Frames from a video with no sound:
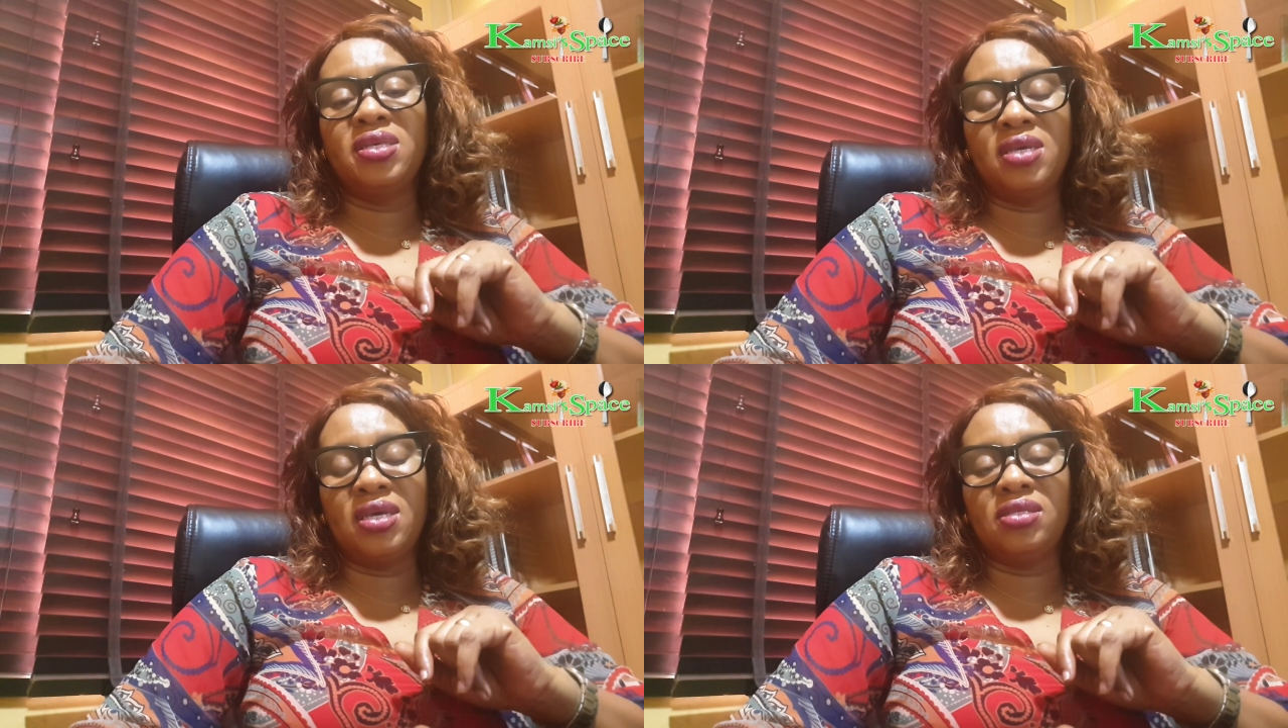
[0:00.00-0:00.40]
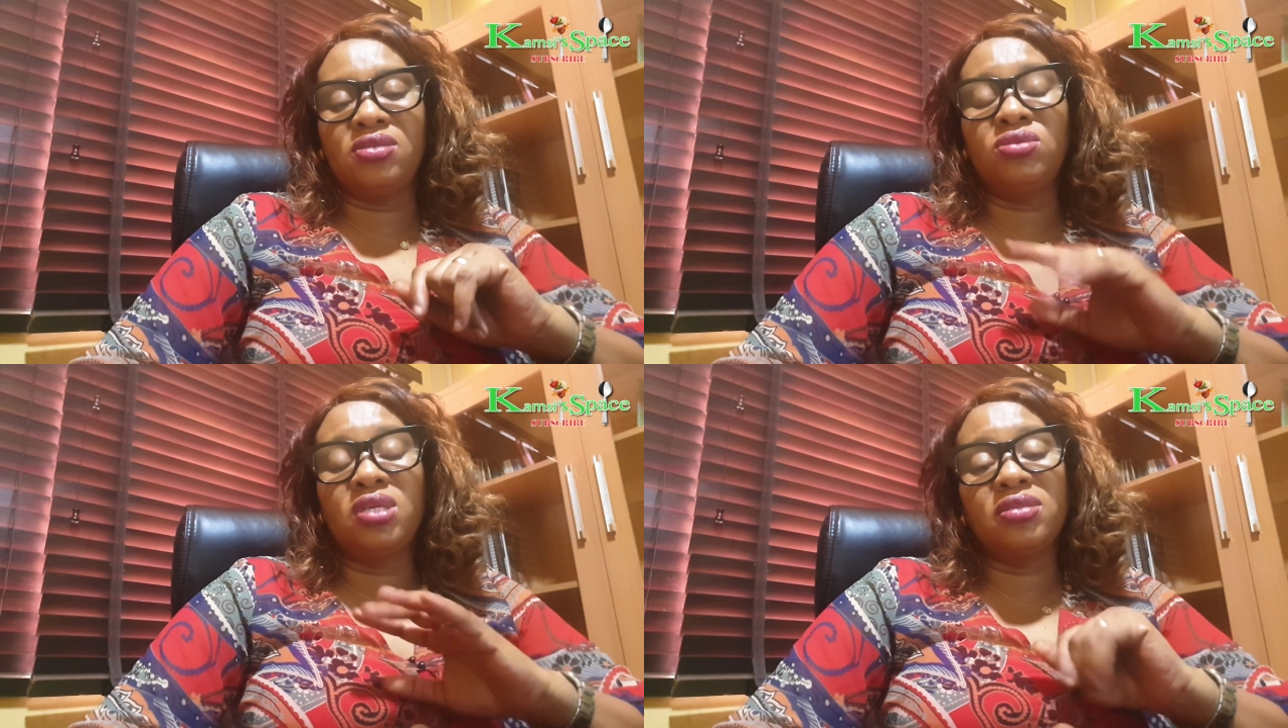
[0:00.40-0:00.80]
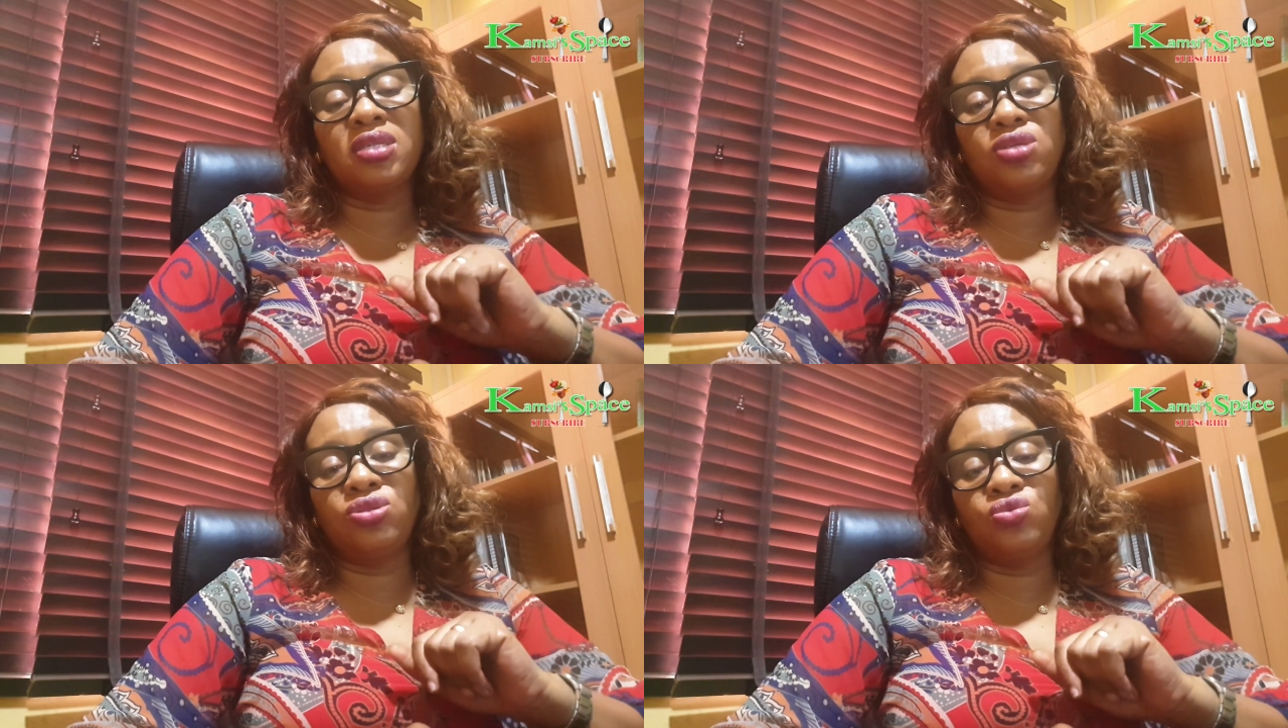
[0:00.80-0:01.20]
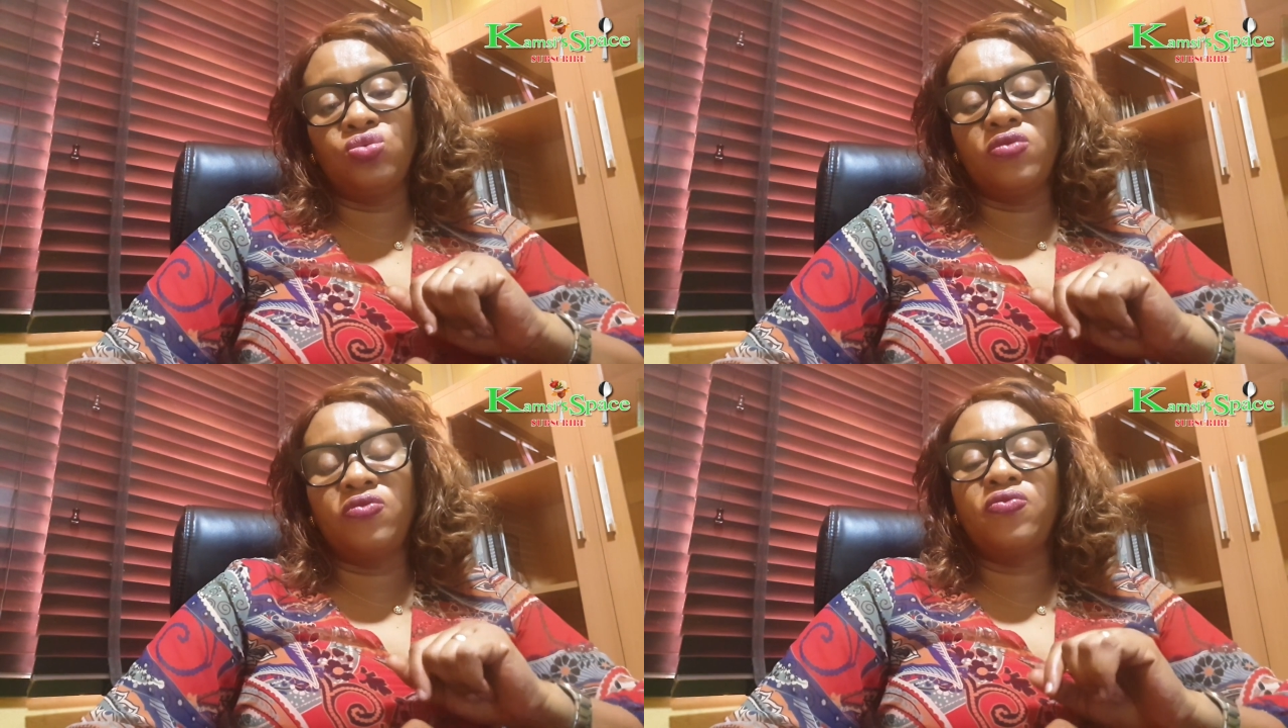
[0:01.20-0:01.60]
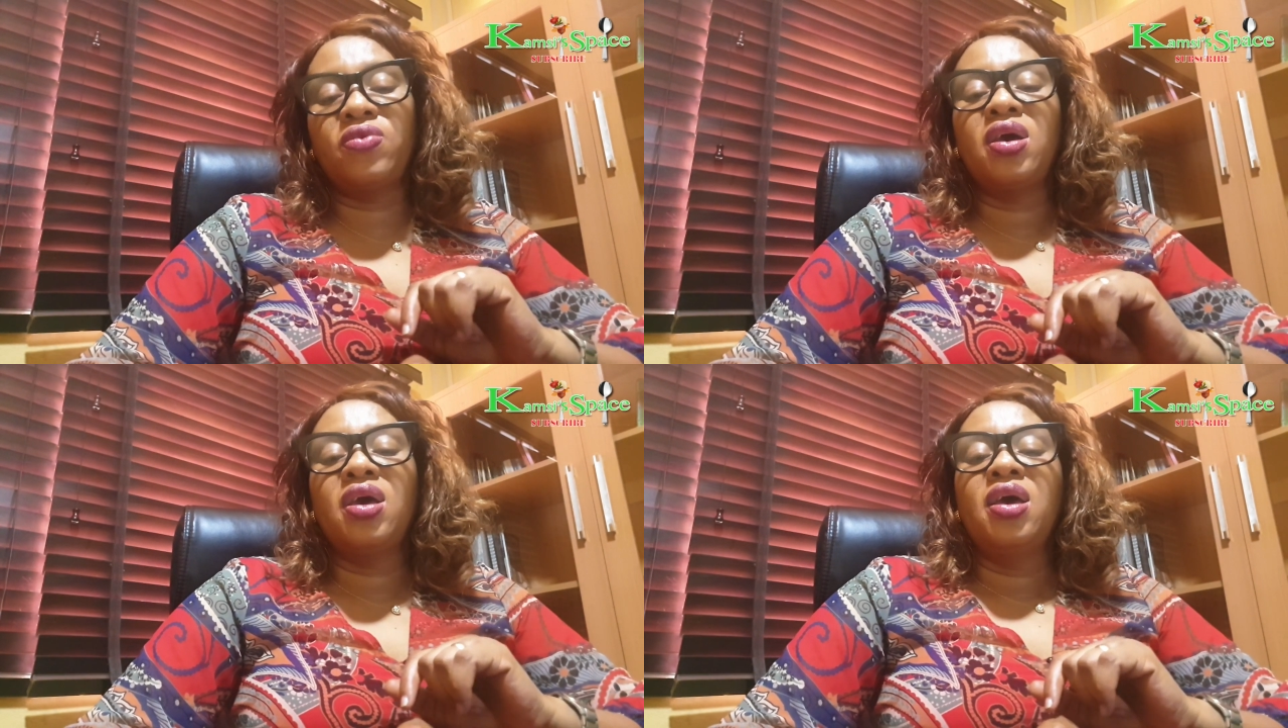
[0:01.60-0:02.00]
Yes, 2012.
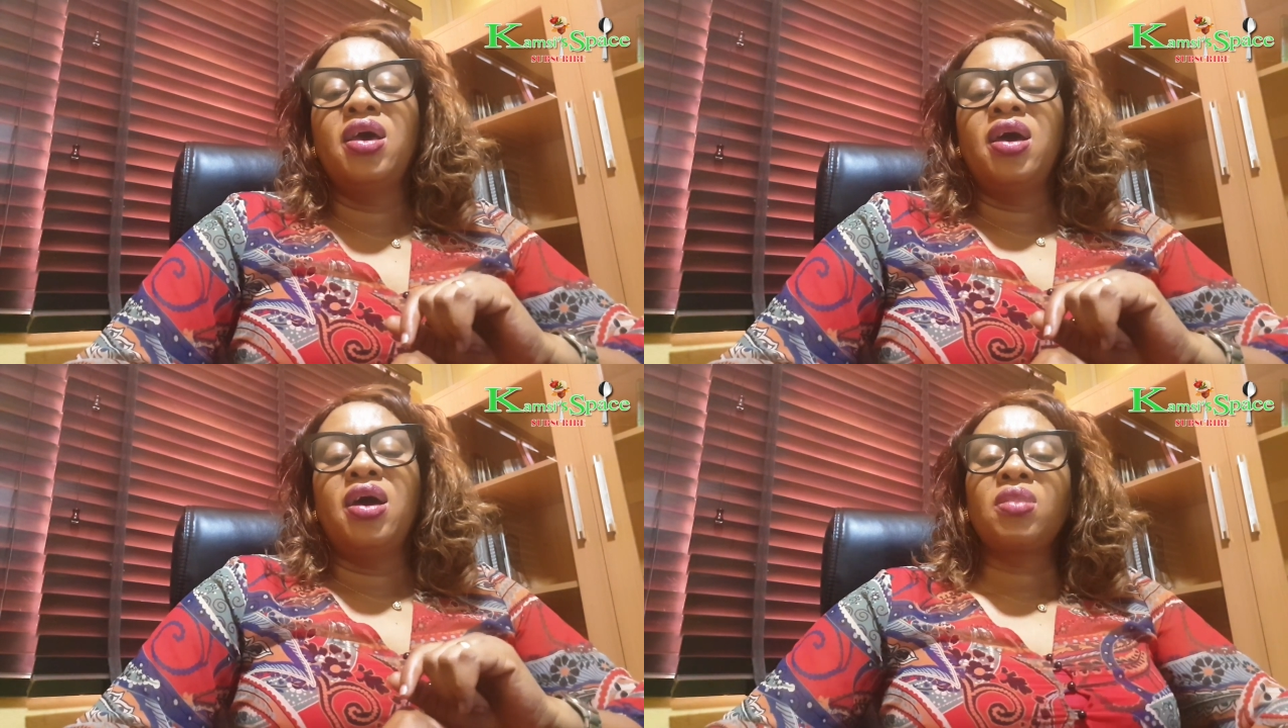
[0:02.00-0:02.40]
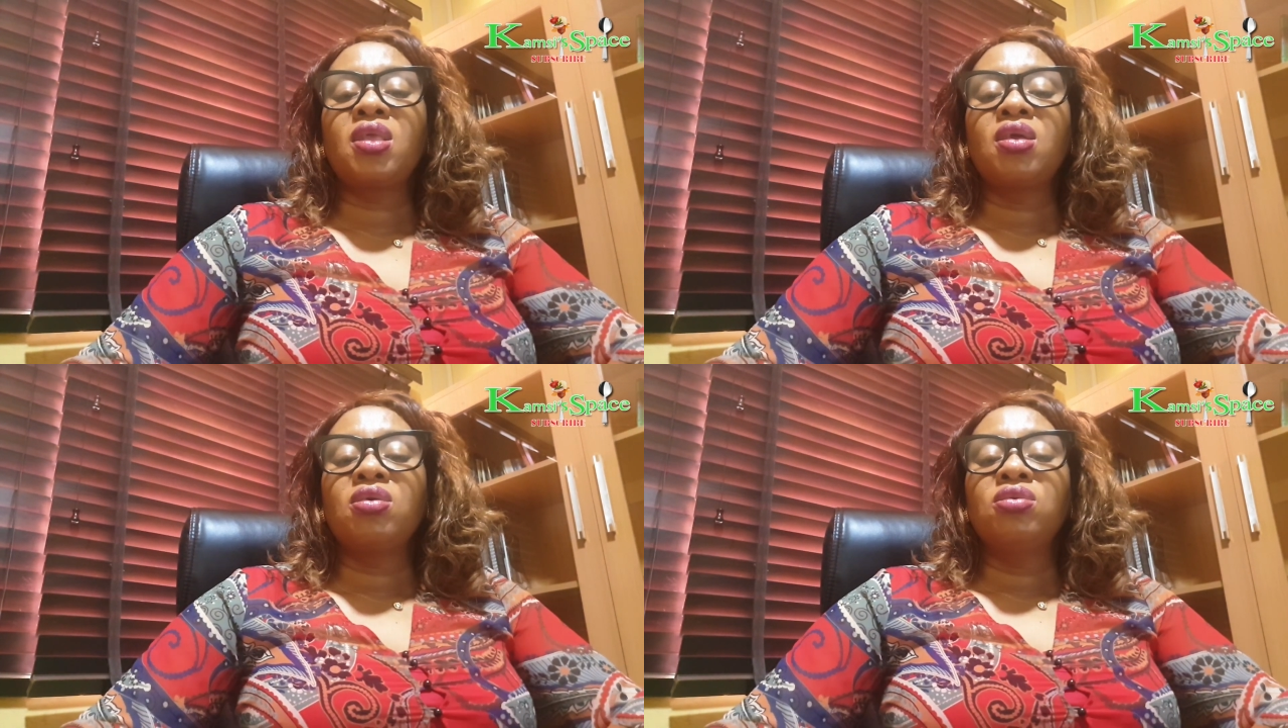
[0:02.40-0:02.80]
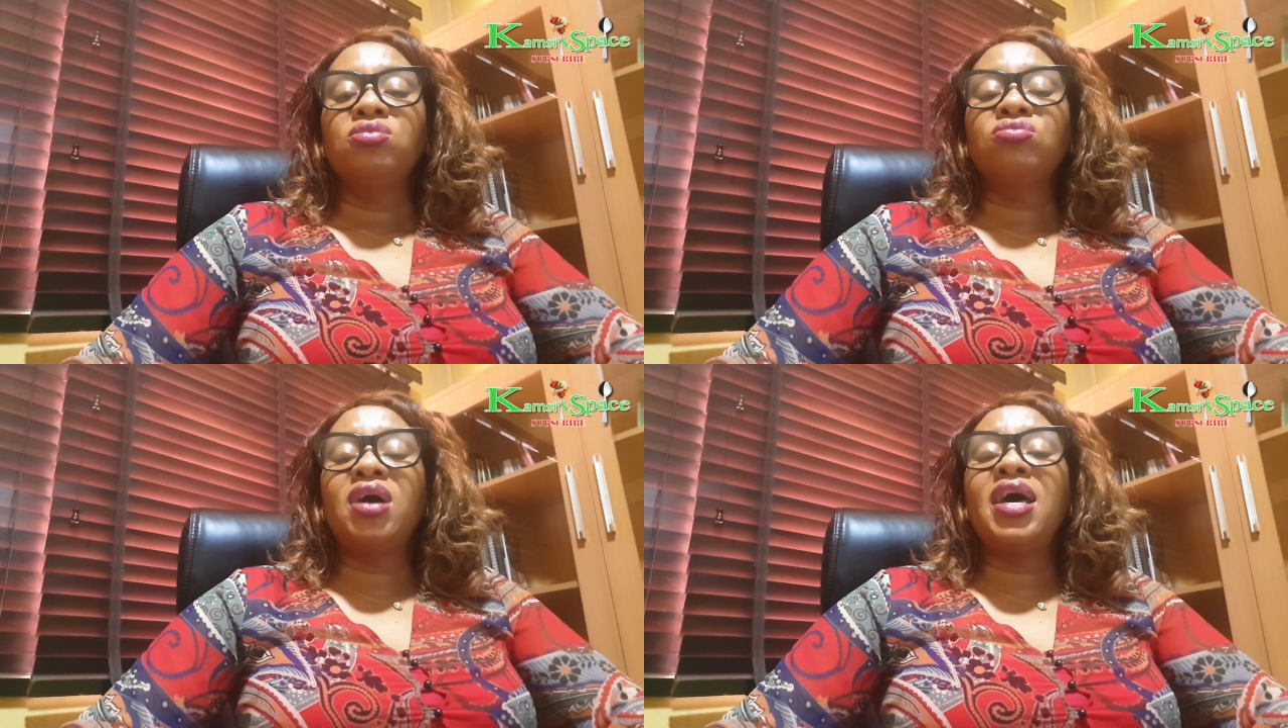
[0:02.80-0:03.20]
So